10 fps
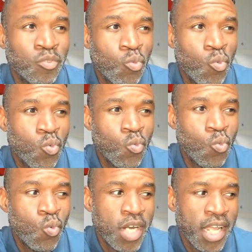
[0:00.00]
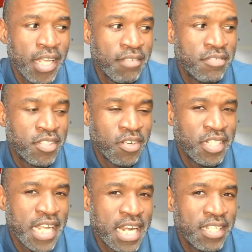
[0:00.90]
when I
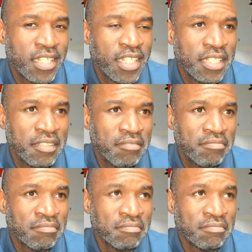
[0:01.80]
start dating again.